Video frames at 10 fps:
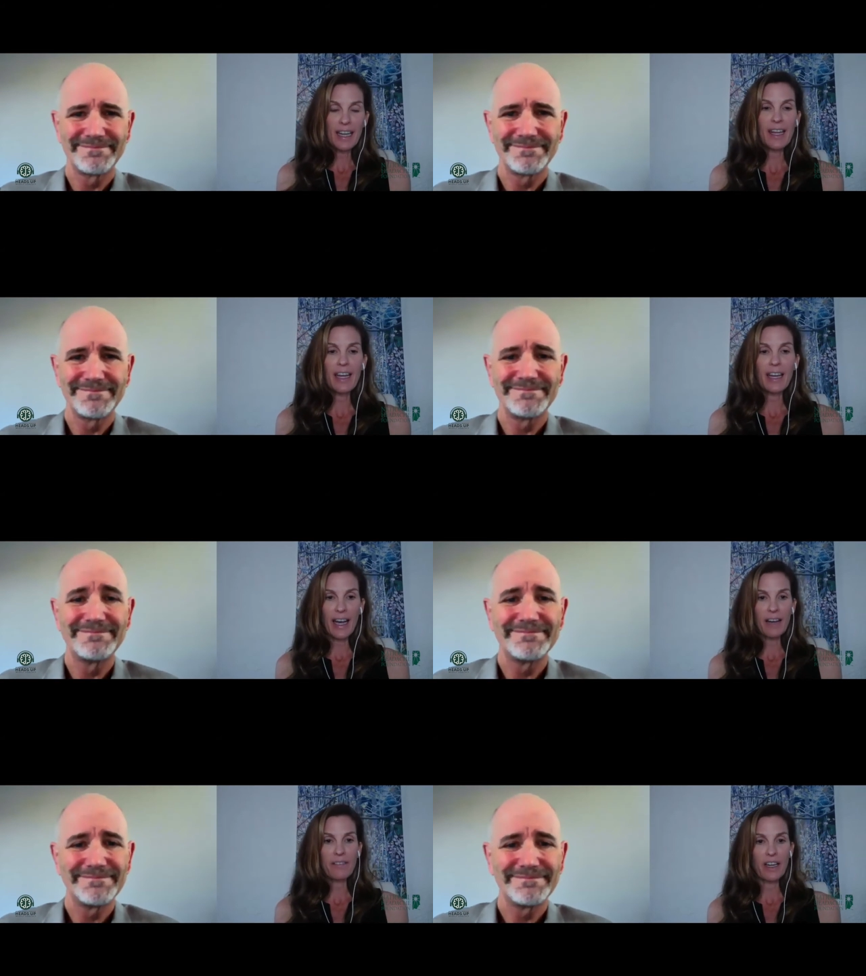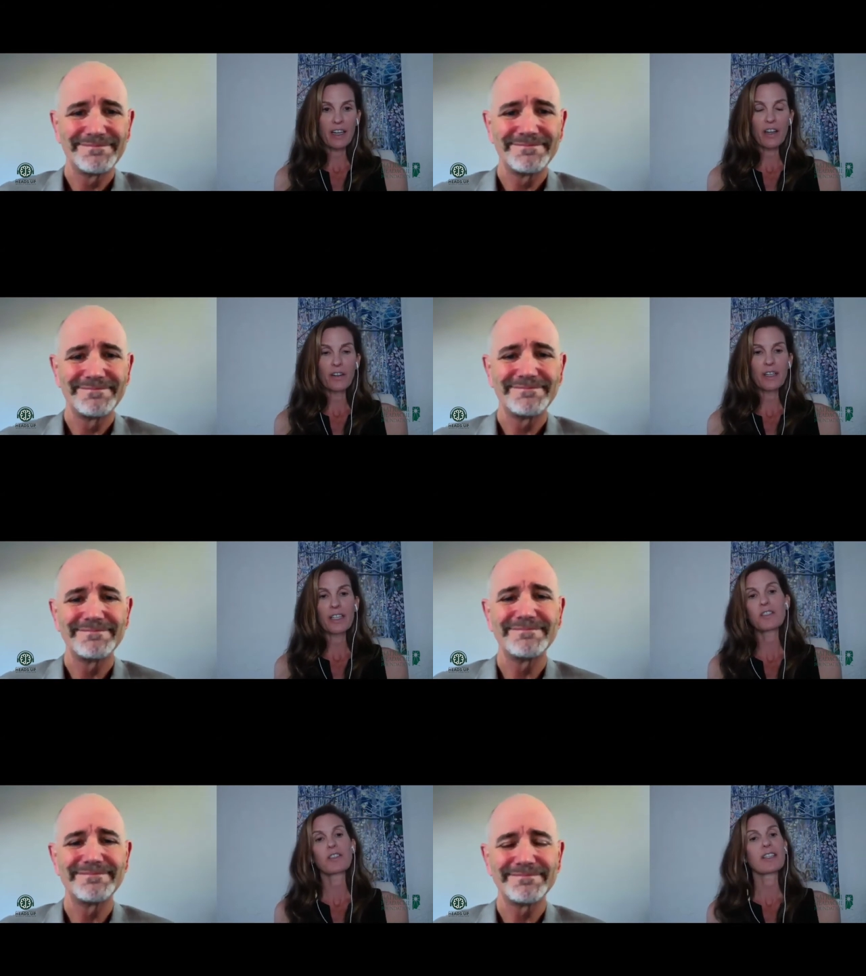Speaker 1: they have their own
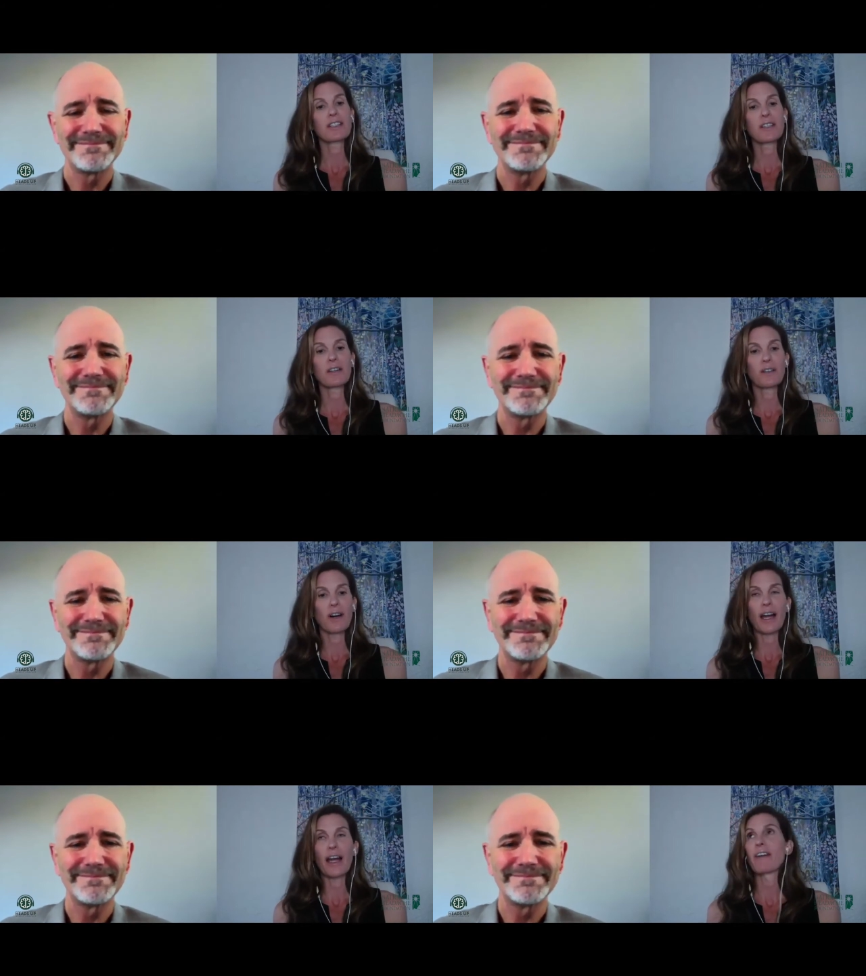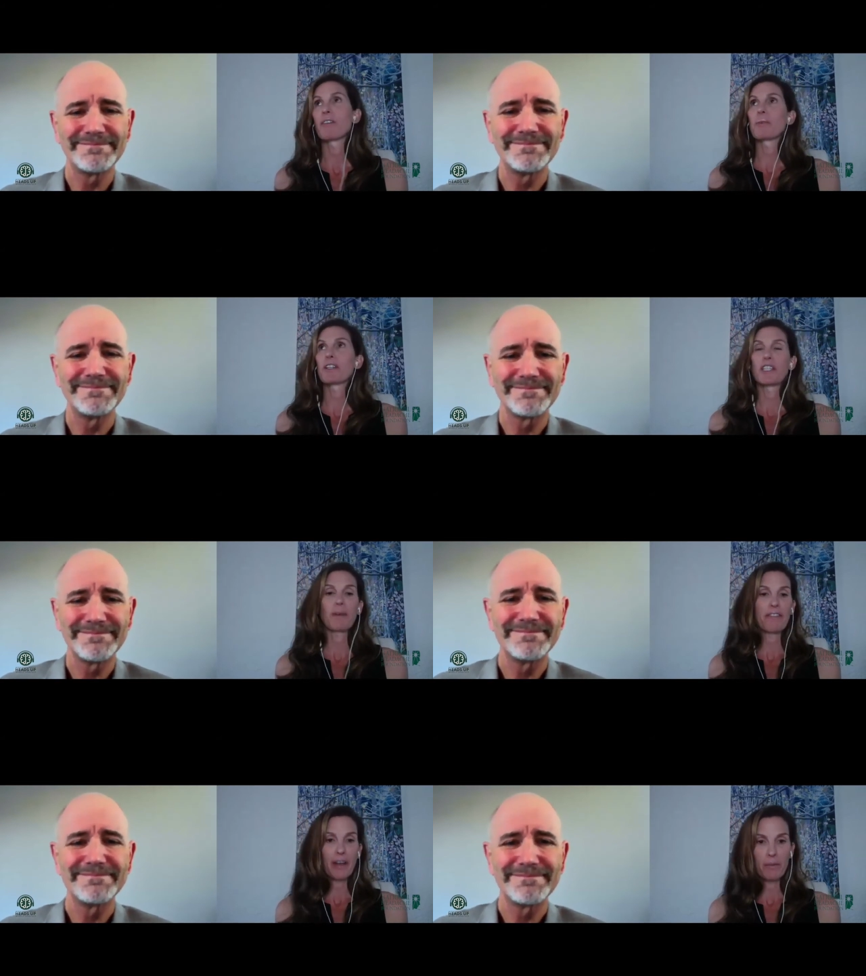interests. So I have a person in my
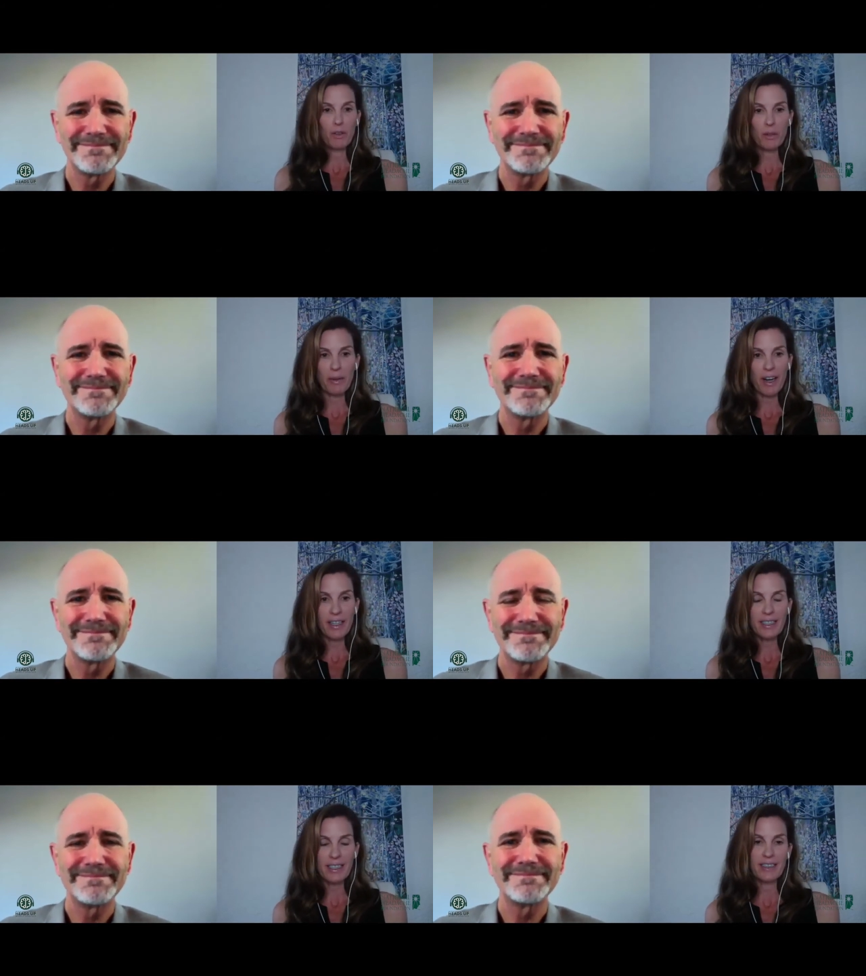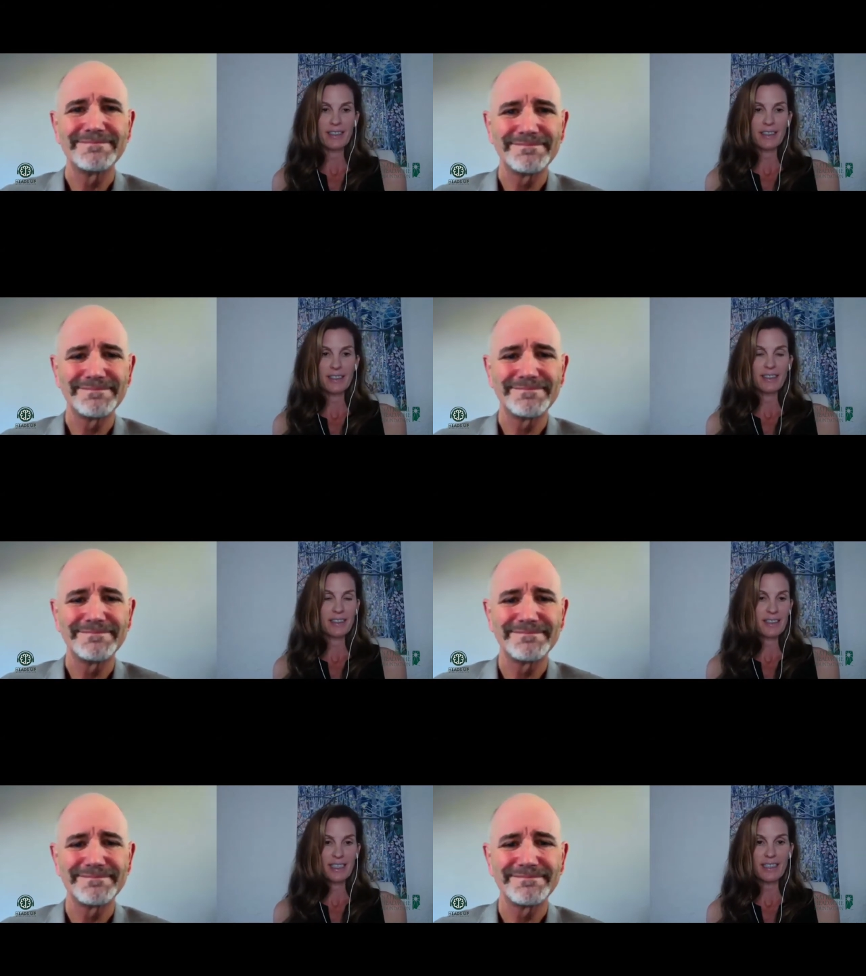family with Parkinson's d-
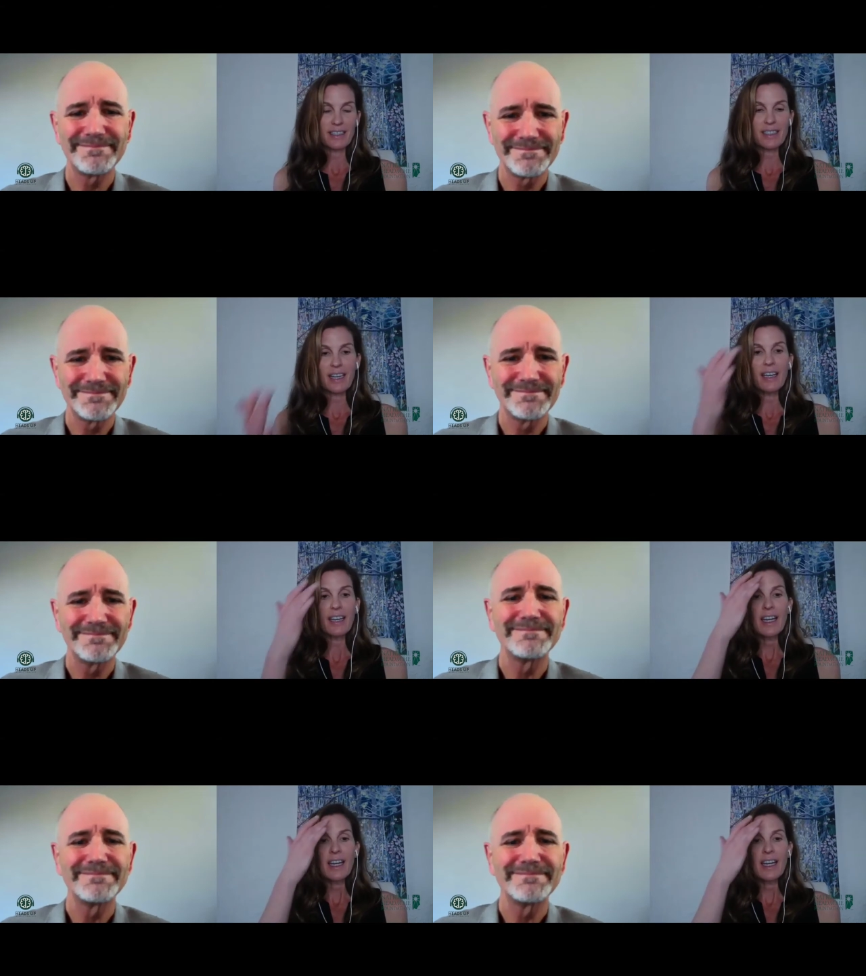disease and